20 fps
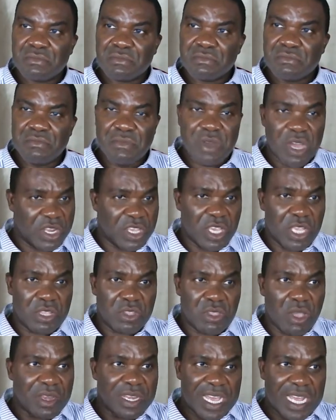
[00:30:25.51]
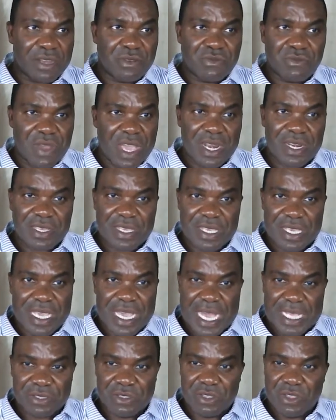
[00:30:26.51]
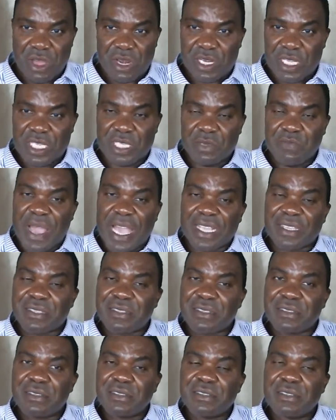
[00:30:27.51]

But he thought that, well, he has done his best.